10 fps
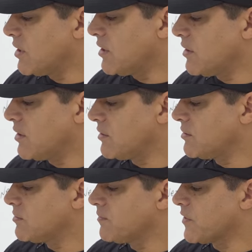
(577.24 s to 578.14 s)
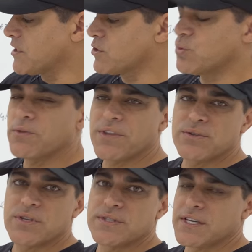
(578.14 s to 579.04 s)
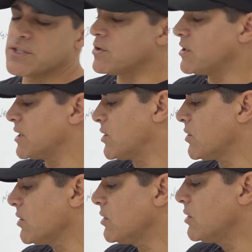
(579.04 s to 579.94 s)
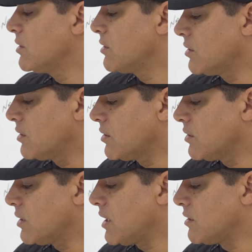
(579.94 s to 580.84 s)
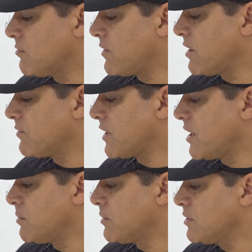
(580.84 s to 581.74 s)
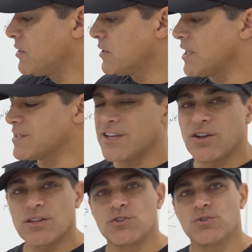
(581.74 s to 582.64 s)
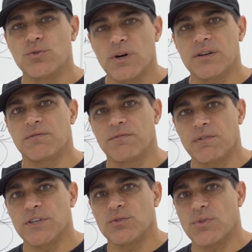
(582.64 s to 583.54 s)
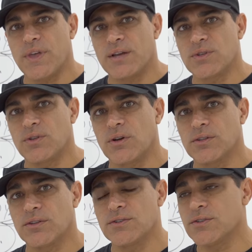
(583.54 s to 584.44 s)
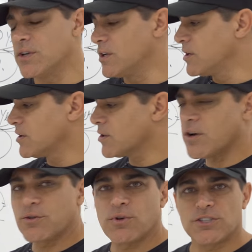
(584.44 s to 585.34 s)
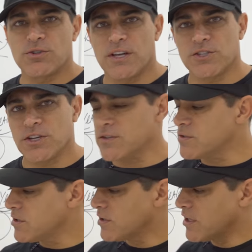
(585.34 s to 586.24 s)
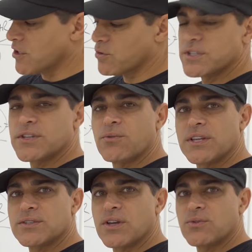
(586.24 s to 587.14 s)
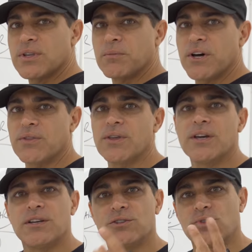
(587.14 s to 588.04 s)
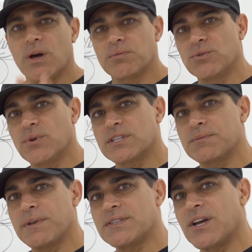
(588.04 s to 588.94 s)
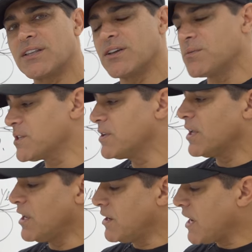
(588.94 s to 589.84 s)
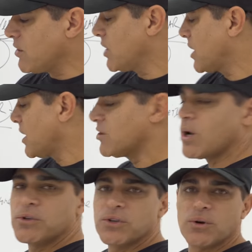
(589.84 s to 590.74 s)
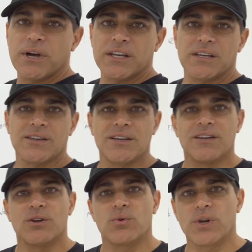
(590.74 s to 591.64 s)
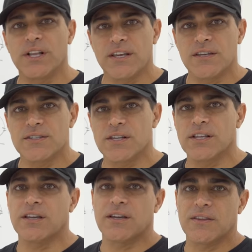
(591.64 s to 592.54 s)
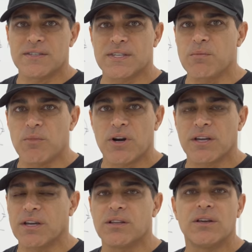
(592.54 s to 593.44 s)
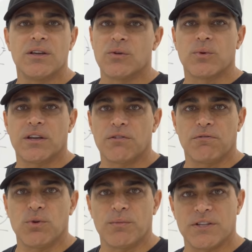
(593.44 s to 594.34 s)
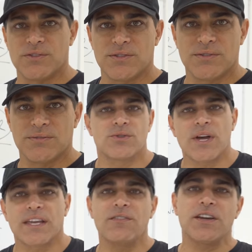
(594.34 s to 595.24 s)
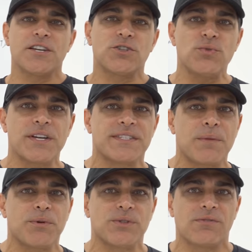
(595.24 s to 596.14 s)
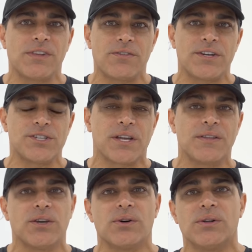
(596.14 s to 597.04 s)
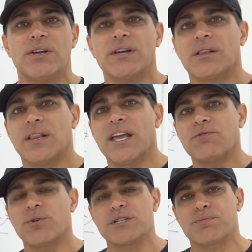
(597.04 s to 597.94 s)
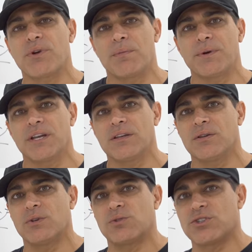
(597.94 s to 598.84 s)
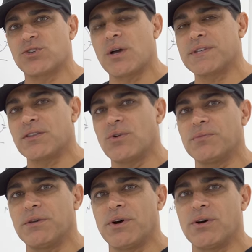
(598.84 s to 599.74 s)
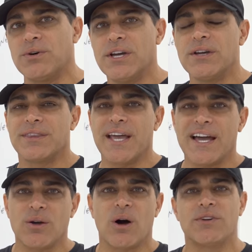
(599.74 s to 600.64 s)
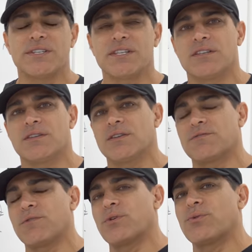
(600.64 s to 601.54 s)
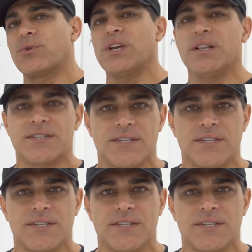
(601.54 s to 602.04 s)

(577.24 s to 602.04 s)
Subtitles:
and that's 12,600 a year at a 5 cap, that's another $252,000. Congratulations, increase the rents 100 a month, drop two expense items, and now you can double your money really easily in the same market within a few months. So I gave you guys two examples of leveraging a deal. Lake Forest property, which was shops at the Home Depot. That obviously is for a really